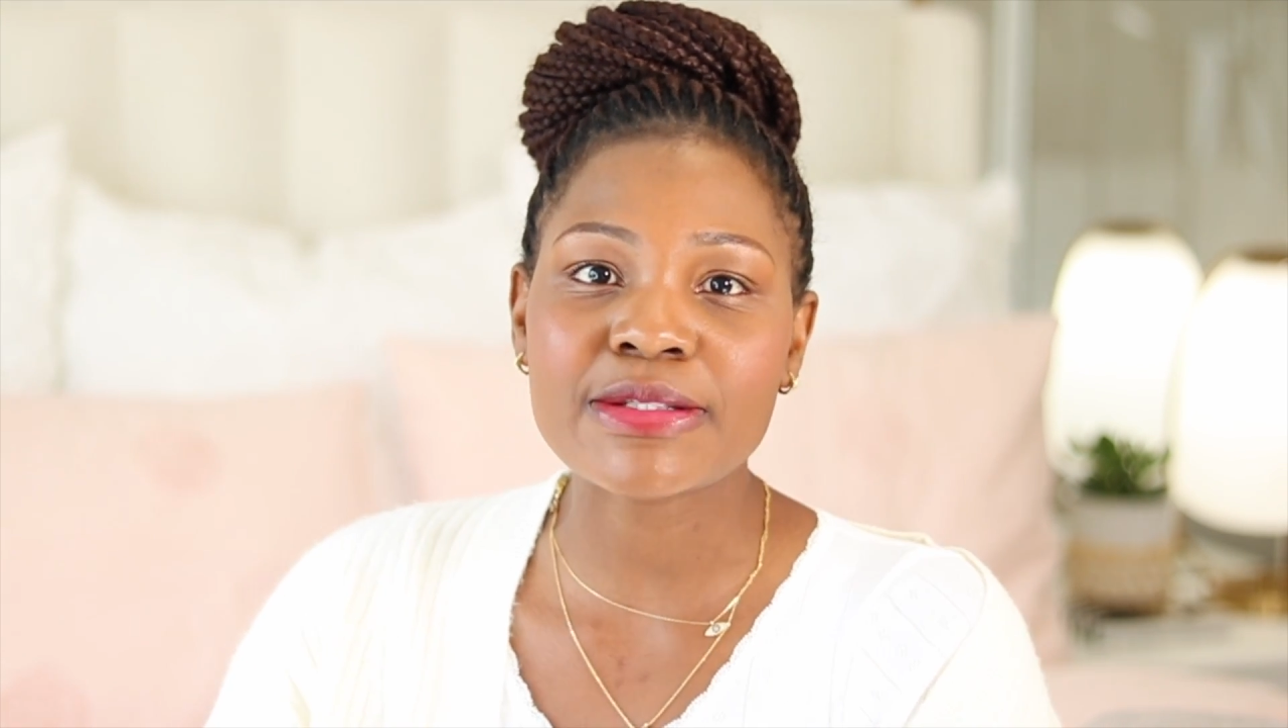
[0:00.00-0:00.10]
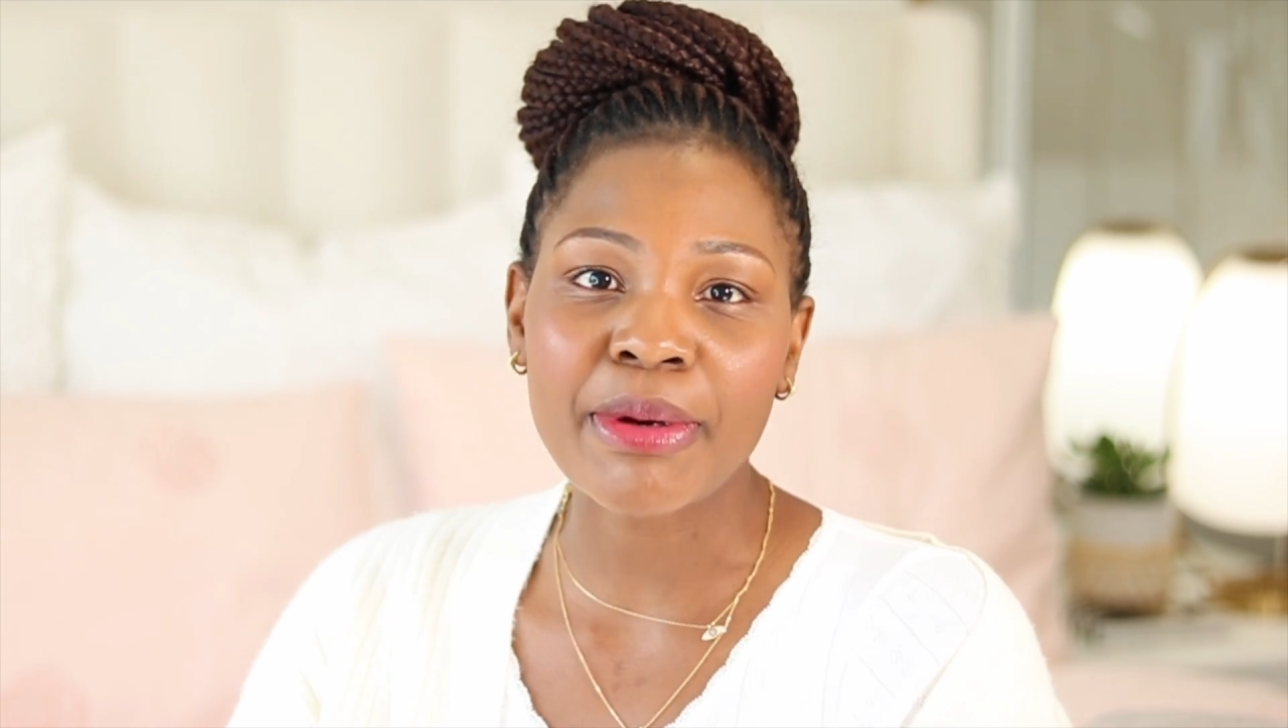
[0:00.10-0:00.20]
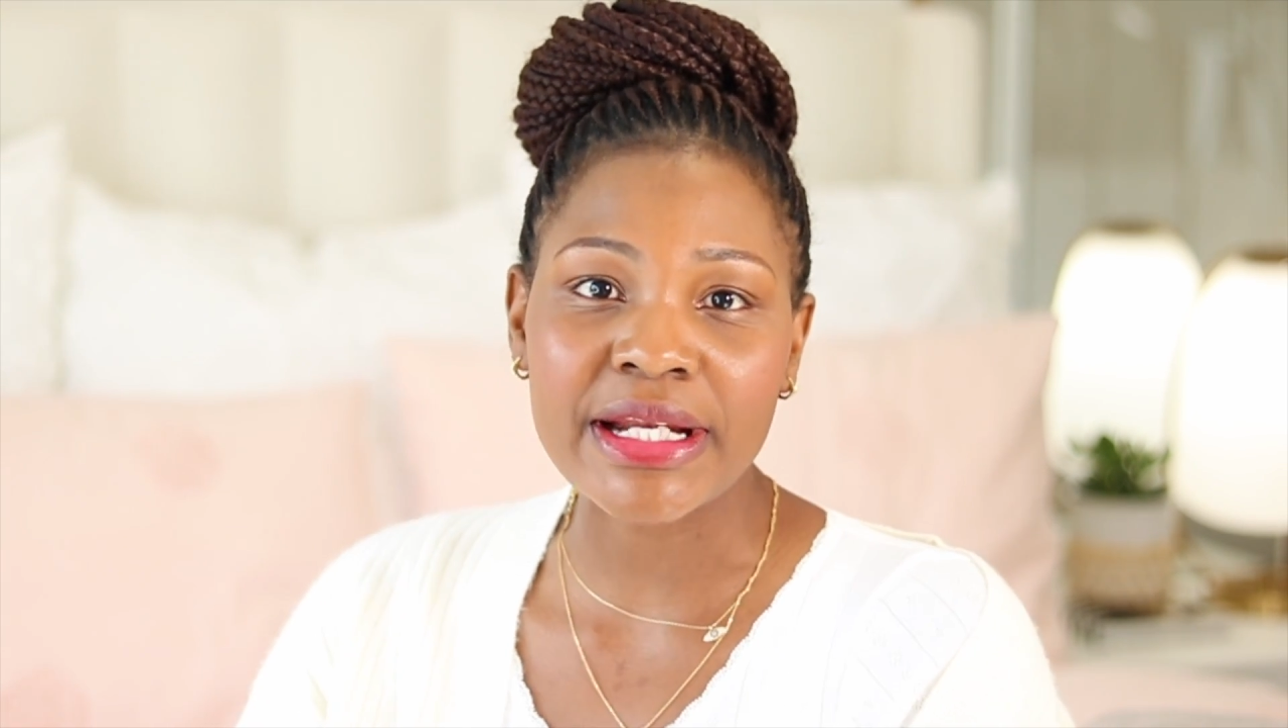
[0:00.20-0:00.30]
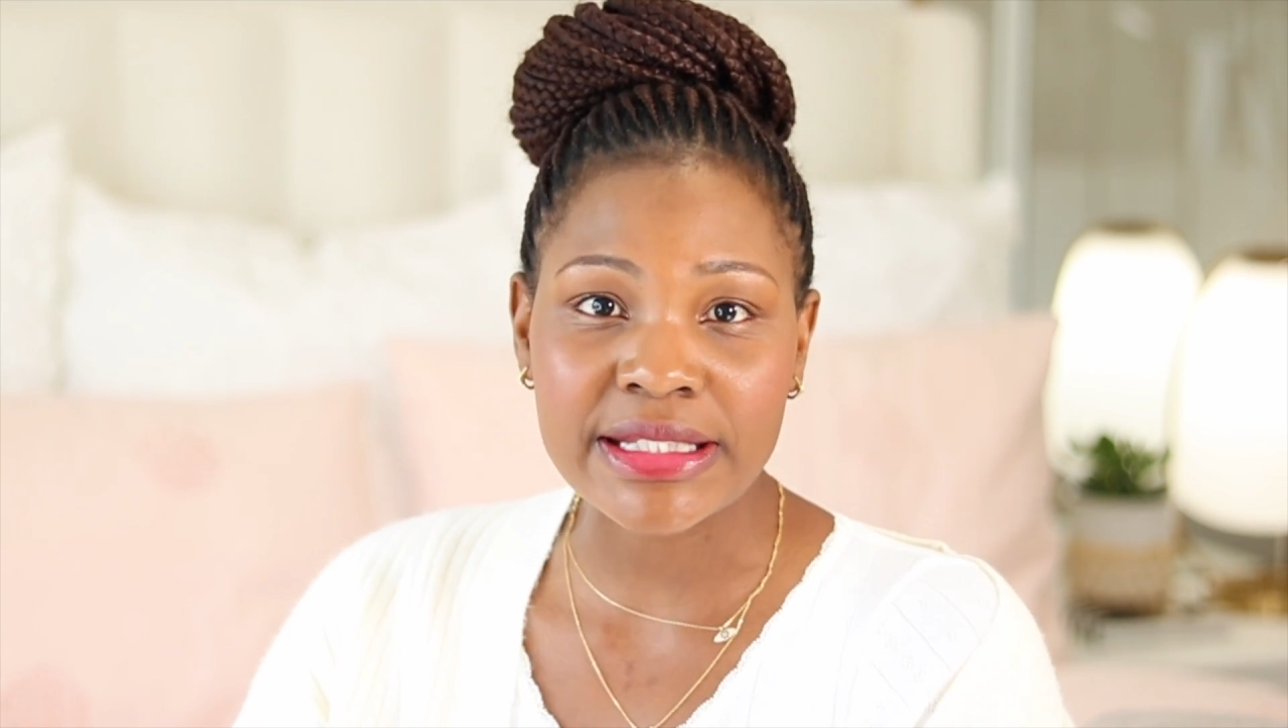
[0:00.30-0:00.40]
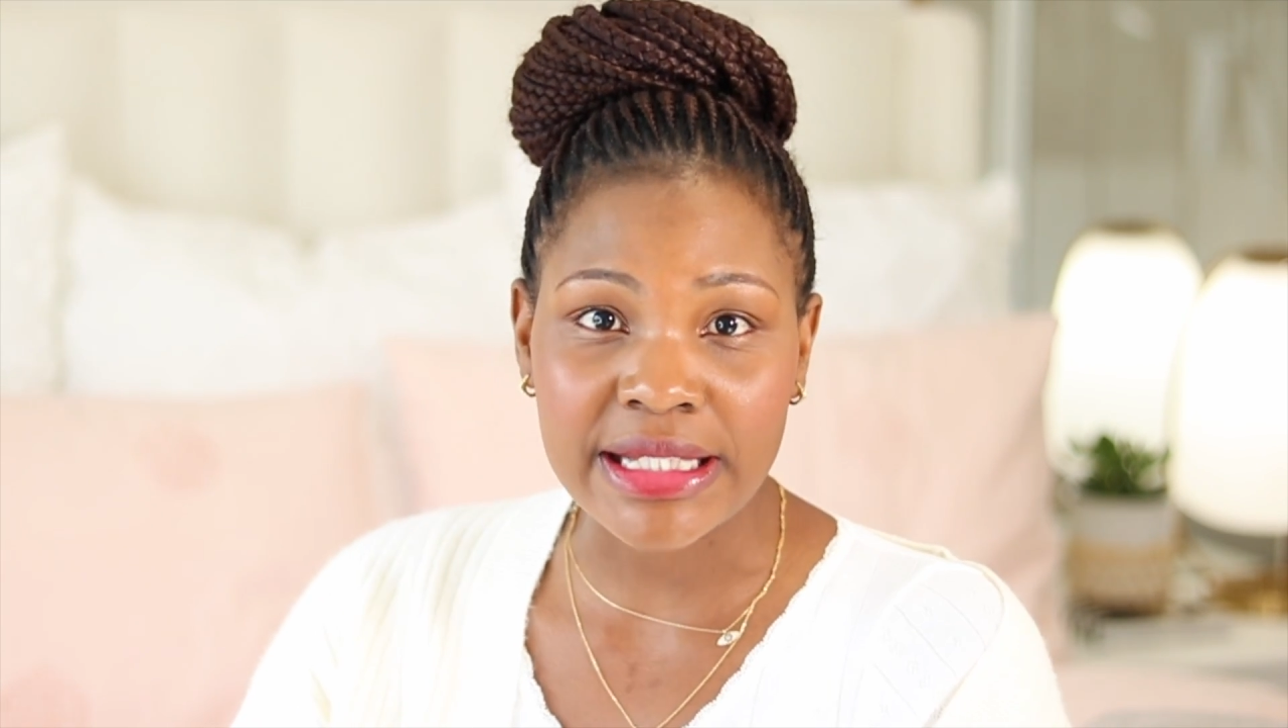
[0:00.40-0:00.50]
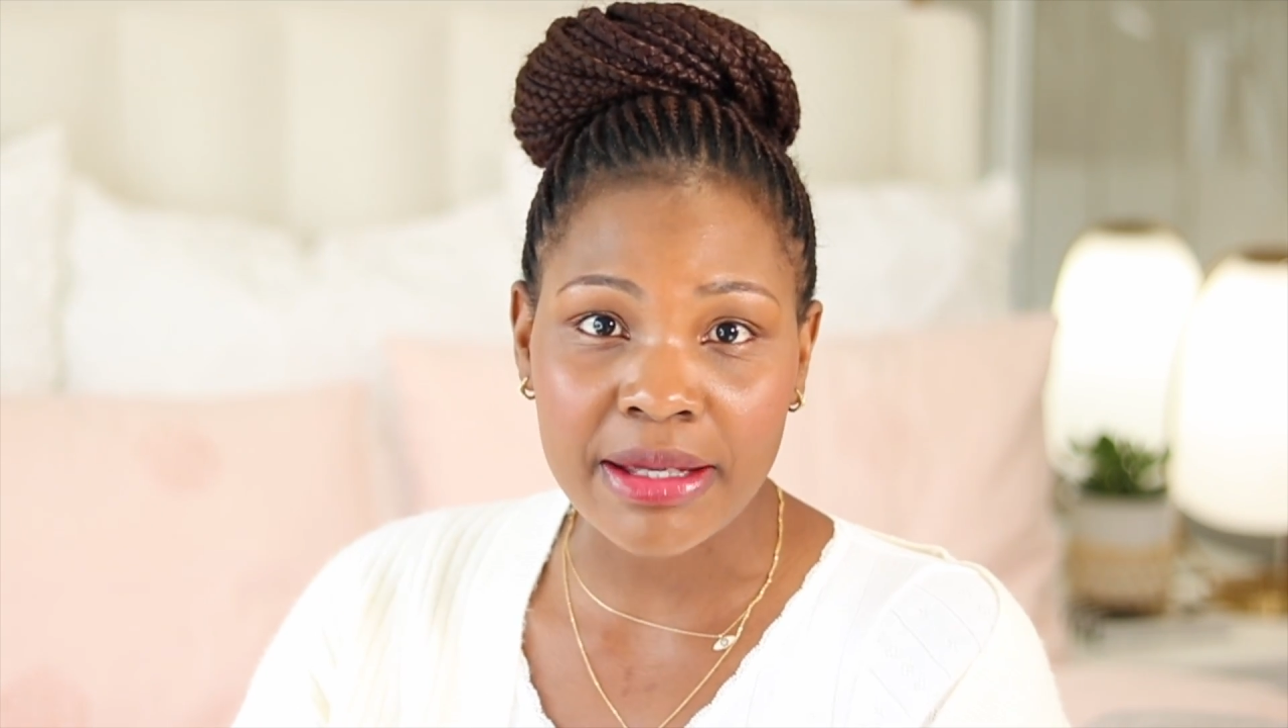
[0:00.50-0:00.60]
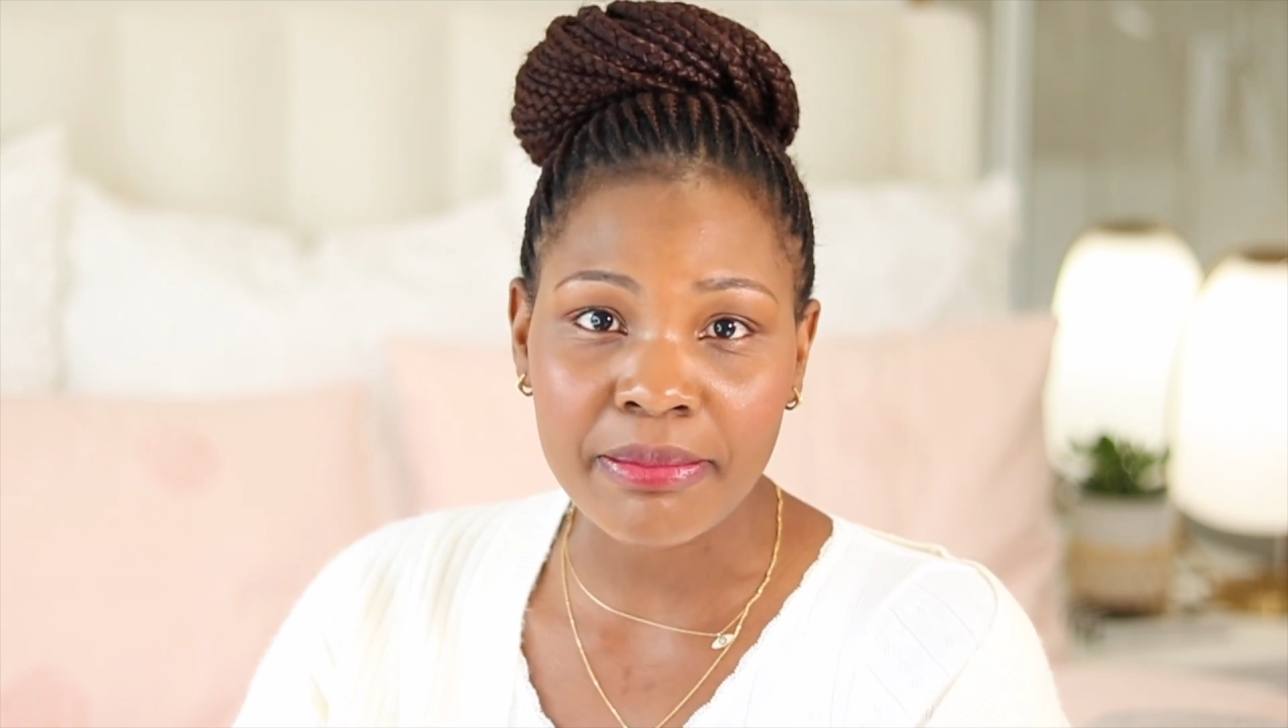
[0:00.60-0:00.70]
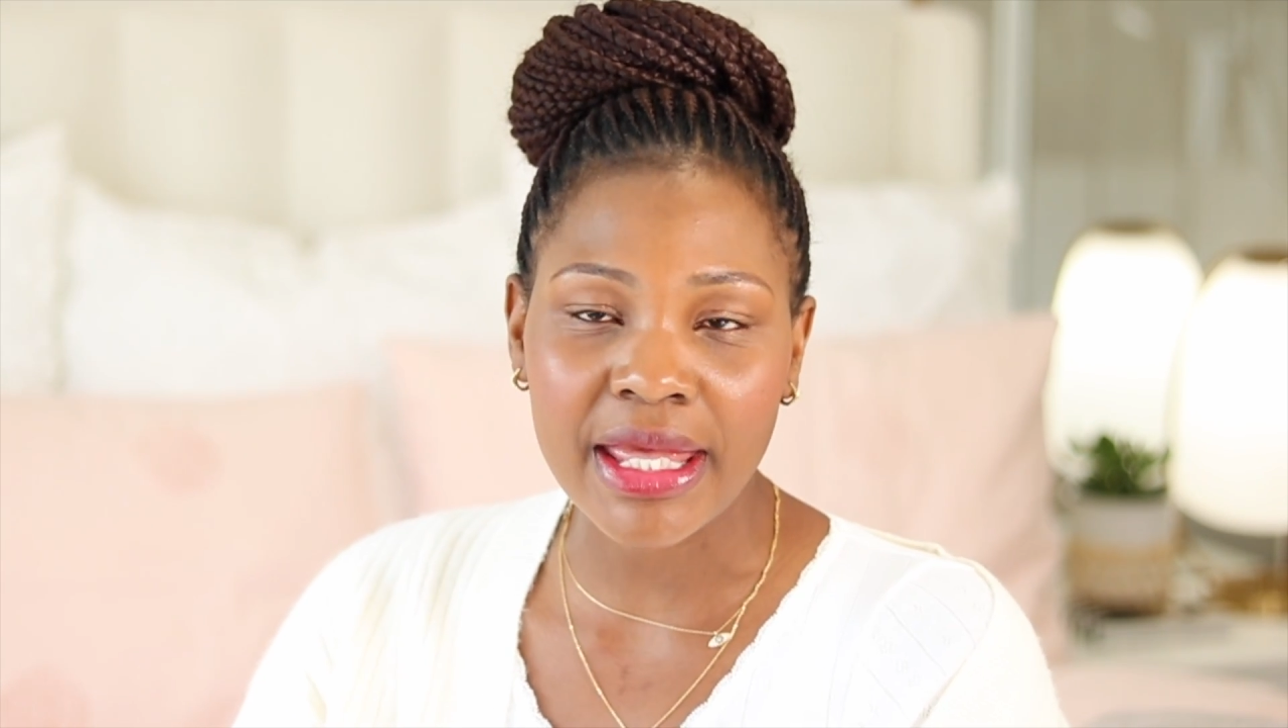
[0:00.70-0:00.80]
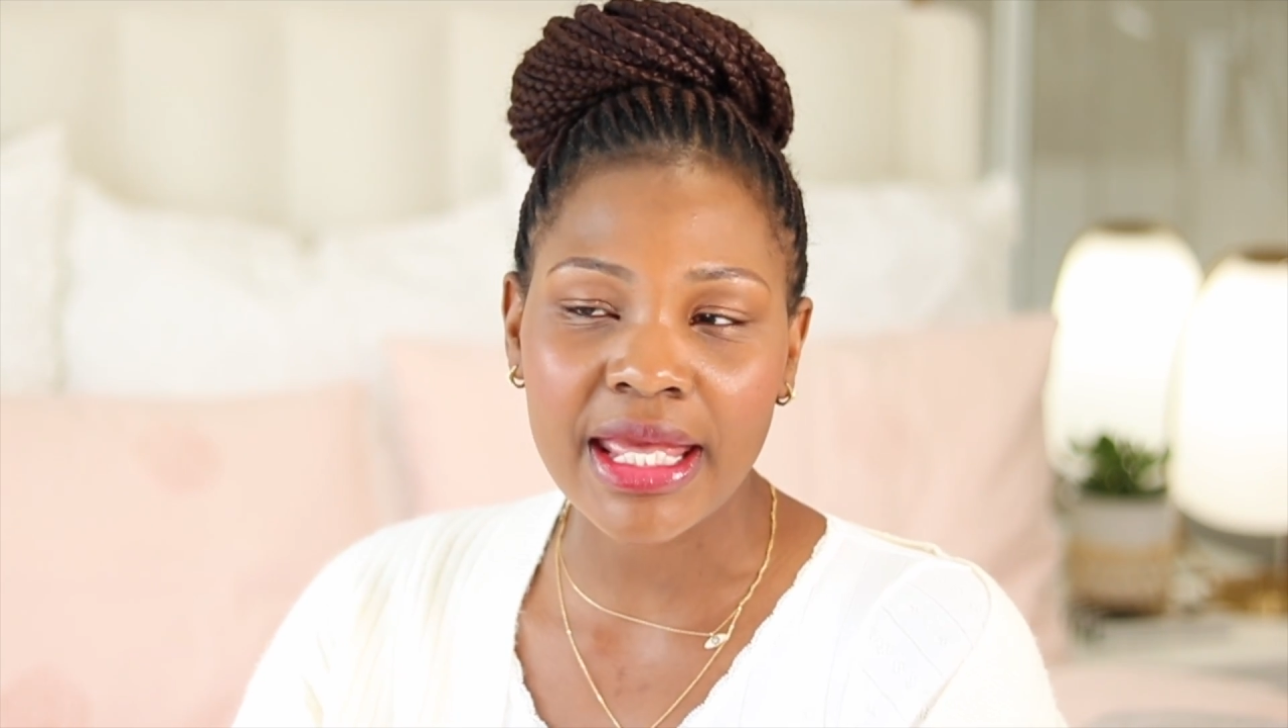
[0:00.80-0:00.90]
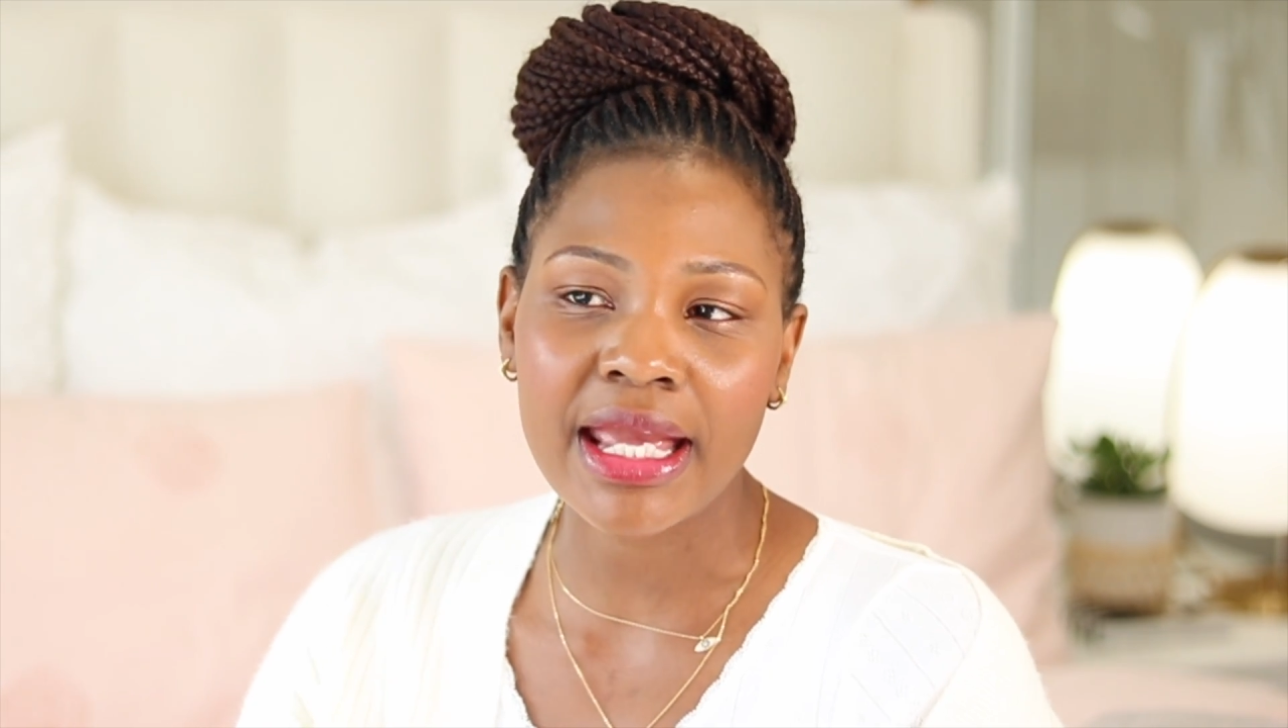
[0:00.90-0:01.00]

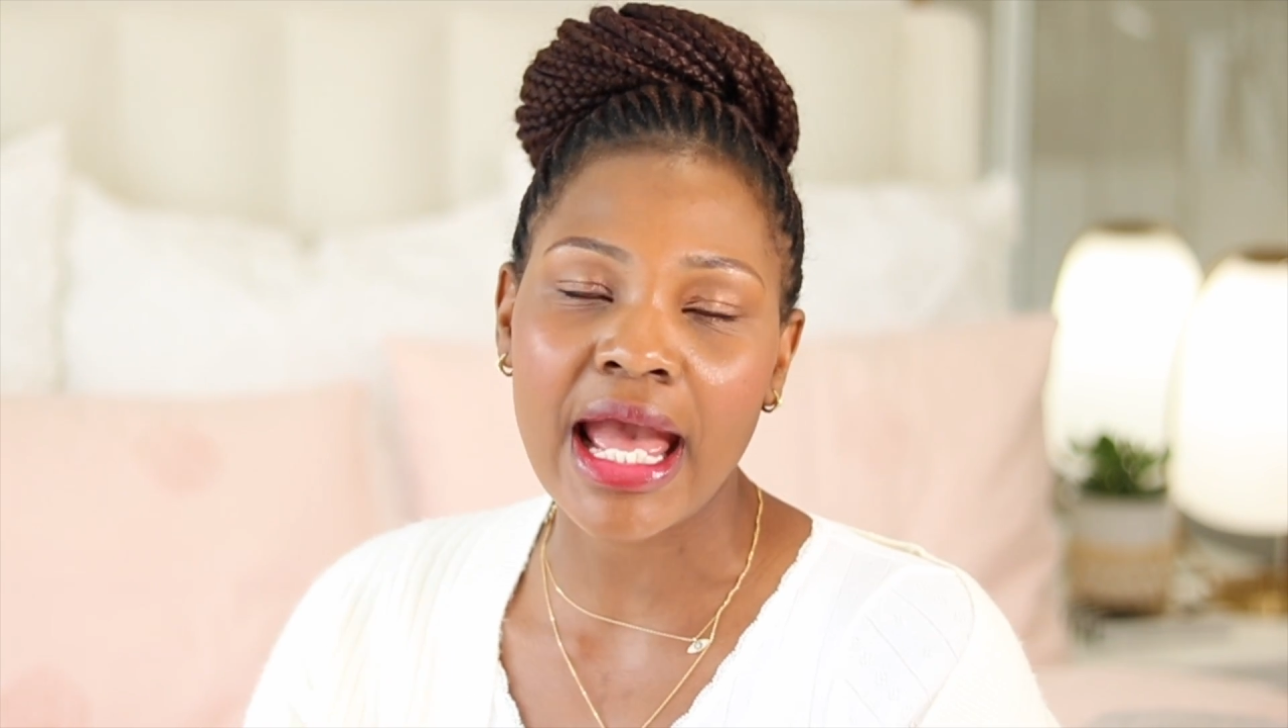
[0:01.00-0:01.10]
pandemic